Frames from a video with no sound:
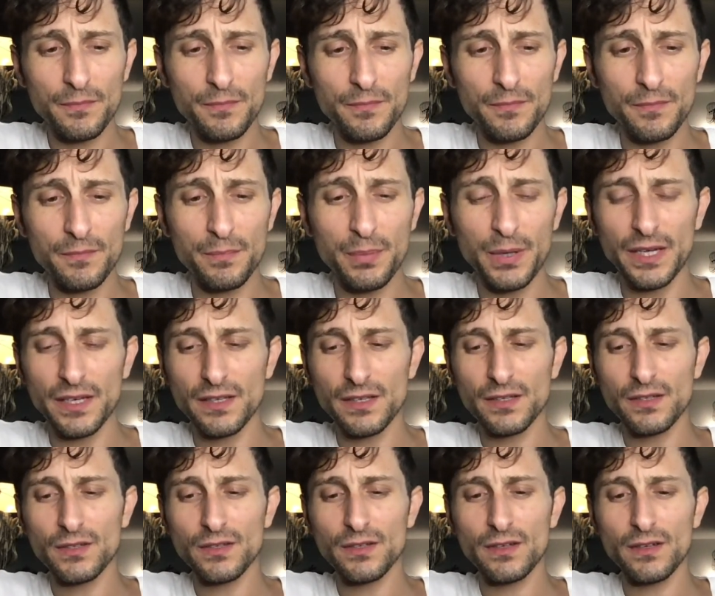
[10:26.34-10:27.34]

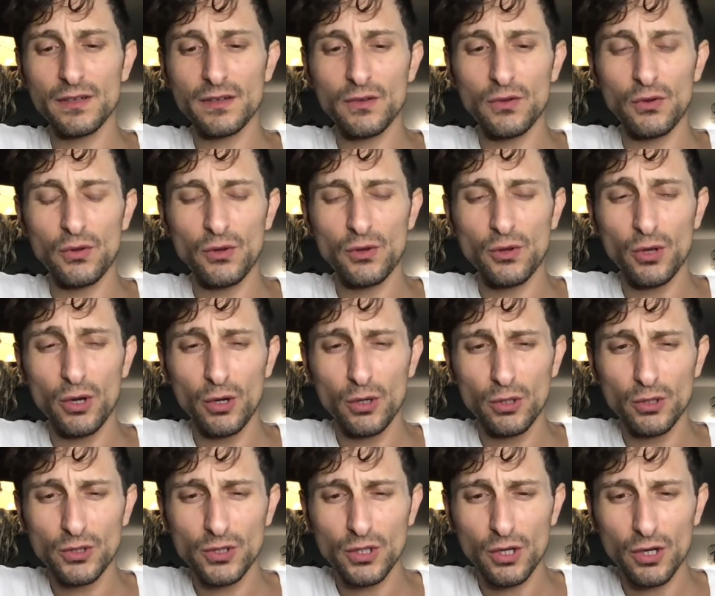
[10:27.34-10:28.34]
But
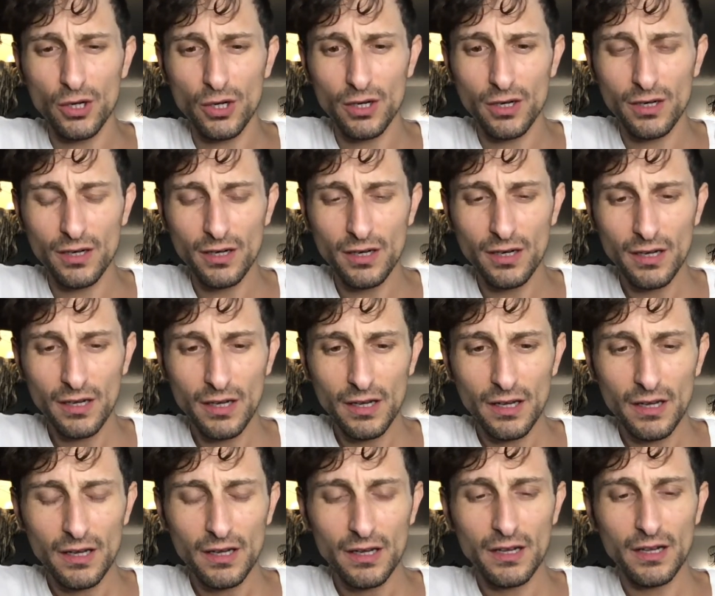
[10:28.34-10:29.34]
those are
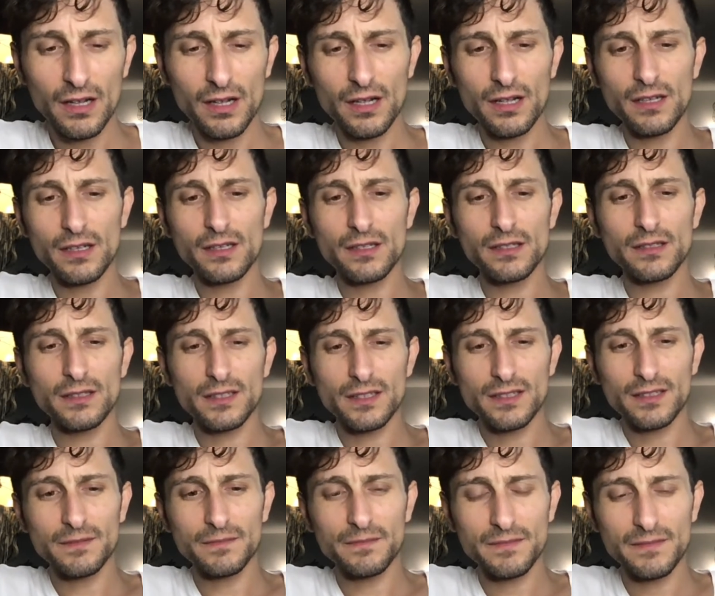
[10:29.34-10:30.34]
a
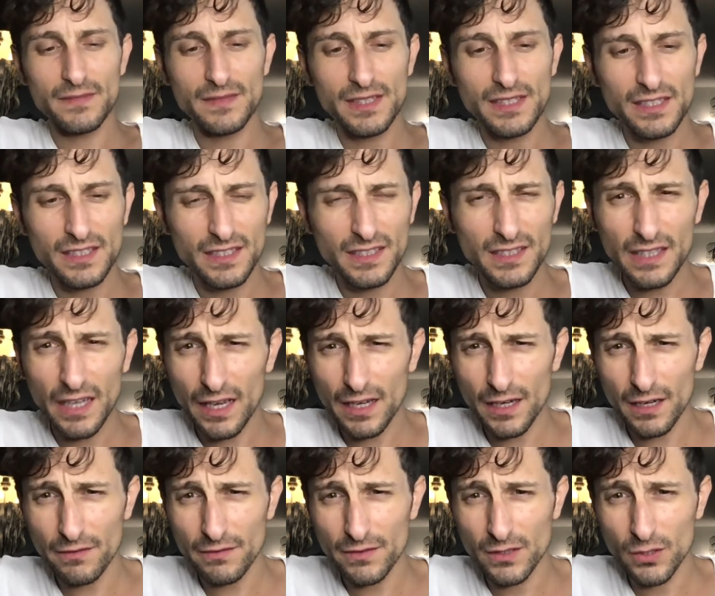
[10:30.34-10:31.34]
set
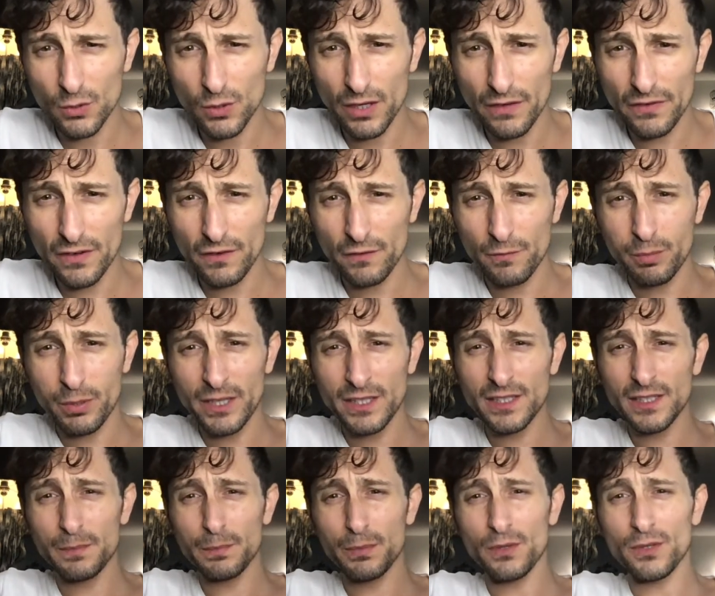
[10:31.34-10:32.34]
of derivative
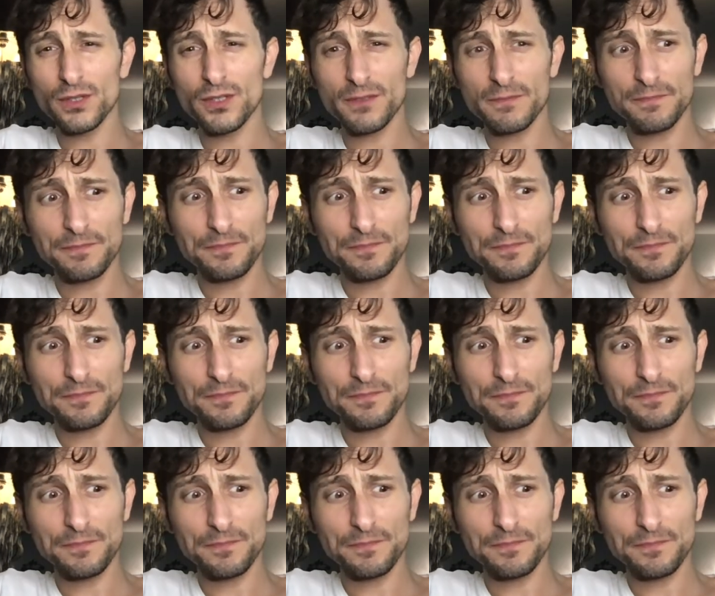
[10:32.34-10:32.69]
principles